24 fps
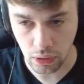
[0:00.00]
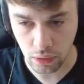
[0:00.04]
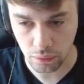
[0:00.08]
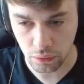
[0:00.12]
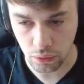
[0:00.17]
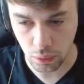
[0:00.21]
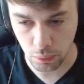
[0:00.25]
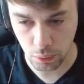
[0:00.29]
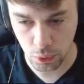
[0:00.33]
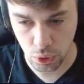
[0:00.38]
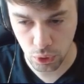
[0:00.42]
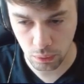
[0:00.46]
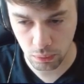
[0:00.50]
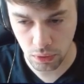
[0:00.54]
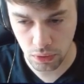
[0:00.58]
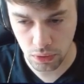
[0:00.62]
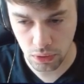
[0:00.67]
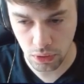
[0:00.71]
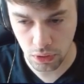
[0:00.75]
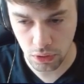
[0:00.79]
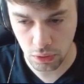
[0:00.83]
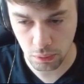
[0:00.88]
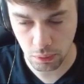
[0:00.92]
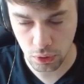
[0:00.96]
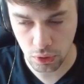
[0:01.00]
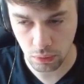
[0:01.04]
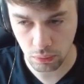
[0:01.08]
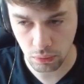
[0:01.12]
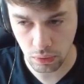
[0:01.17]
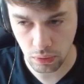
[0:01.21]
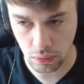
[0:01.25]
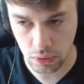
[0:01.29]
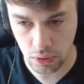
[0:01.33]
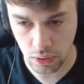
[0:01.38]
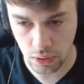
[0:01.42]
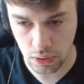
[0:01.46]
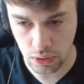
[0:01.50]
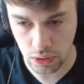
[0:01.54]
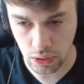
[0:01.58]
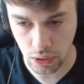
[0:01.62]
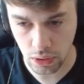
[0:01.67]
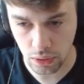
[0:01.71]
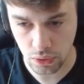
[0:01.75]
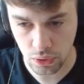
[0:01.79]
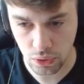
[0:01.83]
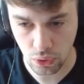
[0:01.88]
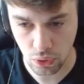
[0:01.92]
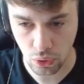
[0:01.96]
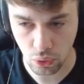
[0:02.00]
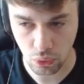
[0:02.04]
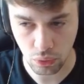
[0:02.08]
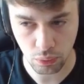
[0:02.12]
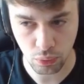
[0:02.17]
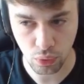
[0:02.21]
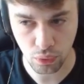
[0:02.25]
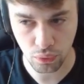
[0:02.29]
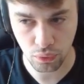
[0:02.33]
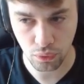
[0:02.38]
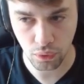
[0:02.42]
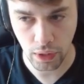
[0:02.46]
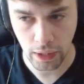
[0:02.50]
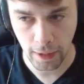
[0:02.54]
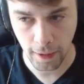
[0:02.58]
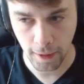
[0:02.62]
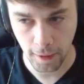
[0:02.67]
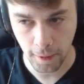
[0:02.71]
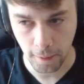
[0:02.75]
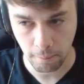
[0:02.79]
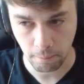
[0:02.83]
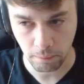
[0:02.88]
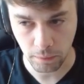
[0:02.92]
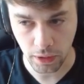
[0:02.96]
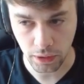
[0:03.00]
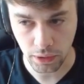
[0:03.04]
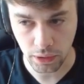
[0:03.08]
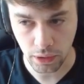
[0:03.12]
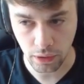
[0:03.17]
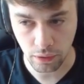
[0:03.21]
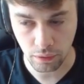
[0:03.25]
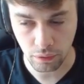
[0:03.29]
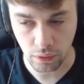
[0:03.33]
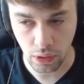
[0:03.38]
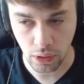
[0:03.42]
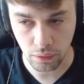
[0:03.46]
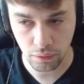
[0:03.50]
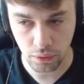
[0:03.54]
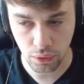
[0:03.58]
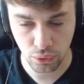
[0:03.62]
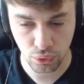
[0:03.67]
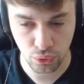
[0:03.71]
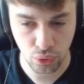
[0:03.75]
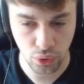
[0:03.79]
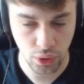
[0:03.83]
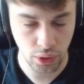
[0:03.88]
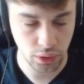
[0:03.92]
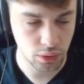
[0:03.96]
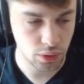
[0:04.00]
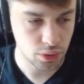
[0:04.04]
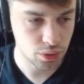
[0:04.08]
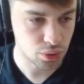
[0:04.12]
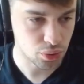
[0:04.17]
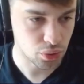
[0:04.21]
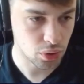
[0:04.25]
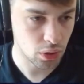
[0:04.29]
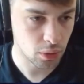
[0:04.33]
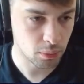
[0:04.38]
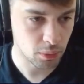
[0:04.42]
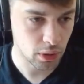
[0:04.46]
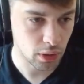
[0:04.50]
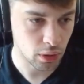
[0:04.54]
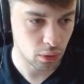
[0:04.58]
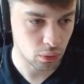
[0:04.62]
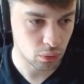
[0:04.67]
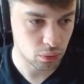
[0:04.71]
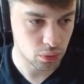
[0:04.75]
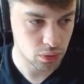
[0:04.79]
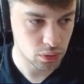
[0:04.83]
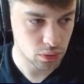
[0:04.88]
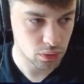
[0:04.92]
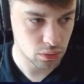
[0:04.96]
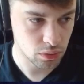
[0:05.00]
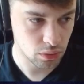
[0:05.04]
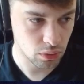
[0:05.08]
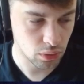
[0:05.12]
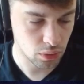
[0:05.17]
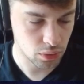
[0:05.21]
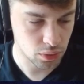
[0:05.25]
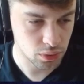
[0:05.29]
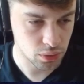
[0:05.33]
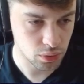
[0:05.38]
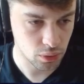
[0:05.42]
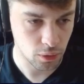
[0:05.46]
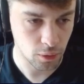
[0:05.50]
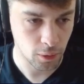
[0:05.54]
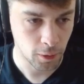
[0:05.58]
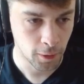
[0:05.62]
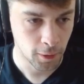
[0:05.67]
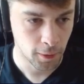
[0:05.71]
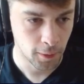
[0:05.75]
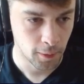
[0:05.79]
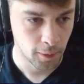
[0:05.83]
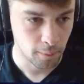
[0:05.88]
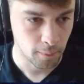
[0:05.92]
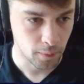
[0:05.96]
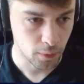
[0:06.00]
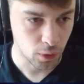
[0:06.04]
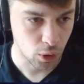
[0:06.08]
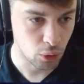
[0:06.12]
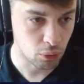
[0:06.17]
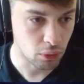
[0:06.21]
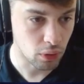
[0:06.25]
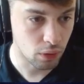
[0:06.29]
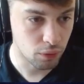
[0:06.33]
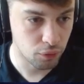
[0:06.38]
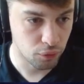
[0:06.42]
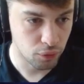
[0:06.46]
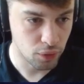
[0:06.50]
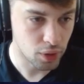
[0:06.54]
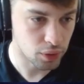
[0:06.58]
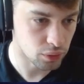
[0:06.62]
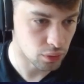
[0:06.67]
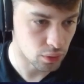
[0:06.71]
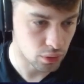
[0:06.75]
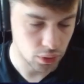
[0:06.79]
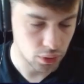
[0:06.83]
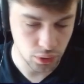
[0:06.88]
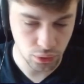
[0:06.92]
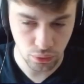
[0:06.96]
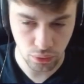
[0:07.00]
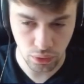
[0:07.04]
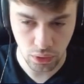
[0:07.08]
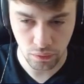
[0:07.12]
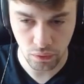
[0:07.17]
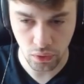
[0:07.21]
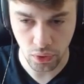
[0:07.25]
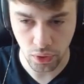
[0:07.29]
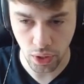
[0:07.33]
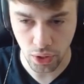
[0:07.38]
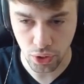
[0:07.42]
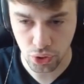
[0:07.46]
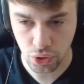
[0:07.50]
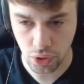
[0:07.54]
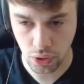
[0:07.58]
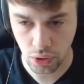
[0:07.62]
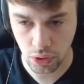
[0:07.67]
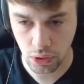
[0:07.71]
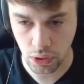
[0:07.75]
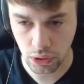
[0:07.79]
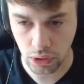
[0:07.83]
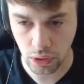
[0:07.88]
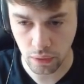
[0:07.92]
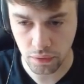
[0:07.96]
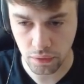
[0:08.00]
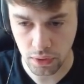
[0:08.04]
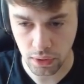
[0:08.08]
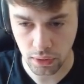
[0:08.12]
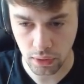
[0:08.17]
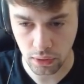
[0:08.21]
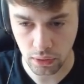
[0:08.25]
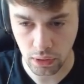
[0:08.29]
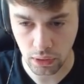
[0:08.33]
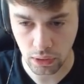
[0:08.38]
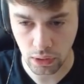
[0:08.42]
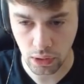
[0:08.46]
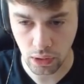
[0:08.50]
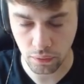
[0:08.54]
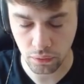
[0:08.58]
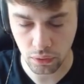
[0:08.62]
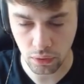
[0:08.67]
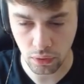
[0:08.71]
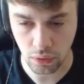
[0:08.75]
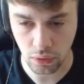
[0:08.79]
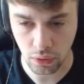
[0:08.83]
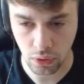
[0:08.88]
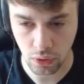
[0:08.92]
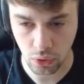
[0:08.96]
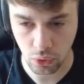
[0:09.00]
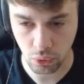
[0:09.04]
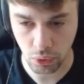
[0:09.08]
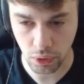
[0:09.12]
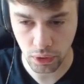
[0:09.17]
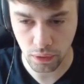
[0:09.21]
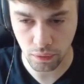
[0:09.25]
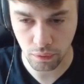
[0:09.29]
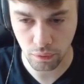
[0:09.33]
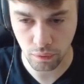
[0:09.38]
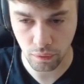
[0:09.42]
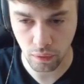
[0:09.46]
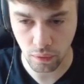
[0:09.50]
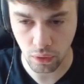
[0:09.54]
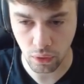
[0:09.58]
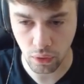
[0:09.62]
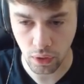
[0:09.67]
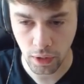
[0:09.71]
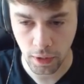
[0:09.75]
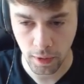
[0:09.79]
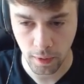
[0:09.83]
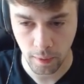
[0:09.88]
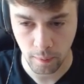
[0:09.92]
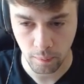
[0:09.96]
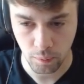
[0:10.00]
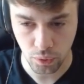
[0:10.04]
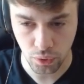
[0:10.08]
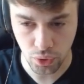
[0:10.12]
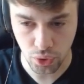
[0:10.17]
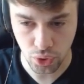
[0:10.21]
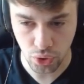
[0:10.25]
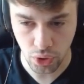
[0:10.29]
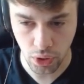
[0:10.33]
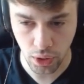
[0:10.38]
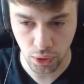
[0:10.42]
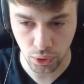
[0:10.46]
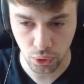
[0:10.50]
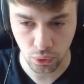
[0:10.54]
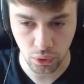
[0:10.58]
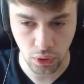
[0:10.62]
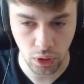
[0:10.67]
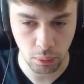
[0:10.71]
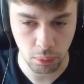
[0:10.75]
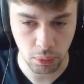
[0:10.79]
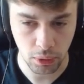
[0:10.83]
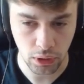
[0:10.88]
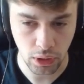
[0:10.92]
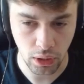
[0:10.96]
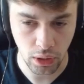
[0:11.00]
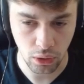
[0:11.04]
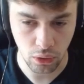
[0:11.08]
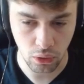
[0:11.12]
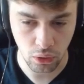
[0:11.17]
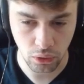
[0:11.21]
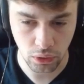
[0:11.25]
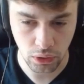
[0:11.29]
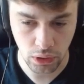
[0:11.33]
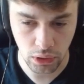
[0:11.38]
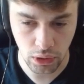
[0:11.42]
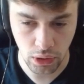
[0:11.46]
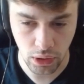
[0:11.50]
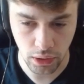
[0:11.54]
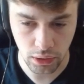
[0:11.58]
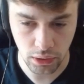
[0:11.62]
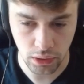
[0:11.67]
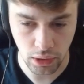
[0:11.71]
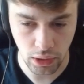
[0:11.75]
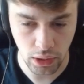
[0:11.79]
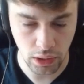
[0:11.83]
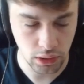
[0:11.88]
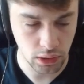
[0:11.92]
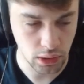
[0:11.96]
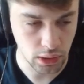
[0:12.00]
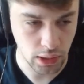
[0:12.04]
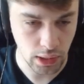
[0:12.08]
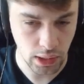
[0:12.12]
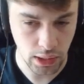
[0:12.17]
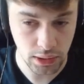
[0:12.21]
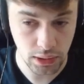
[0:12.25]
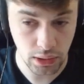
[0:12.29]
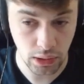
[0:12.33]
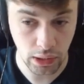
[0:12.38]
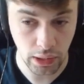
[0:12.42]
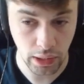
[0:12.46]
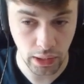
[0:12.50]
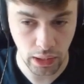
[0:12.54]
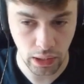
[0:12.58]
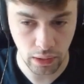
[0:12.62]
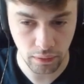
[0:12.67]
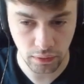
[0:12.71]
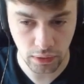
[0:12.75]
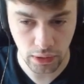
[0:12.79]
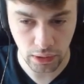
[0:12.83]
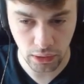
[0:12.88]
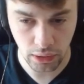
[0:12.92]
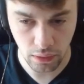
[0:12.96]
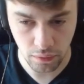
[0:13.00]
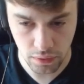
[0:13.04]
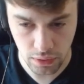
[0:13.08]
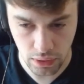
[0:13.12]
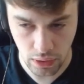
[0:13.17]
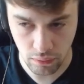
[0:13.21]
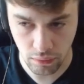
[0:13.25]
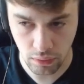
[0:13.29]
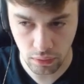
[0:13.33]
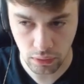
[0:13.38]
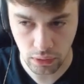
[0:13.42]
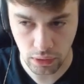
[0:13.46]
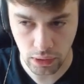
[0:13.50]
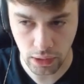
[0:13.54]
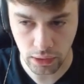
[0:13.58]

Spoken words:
After bishop d6, bishop d6, I saw move knight e5, and during the stream I was also going further into the variation, and I've said that after queen f4, trying to keep an eye on the knight and the castle, I have knight f7.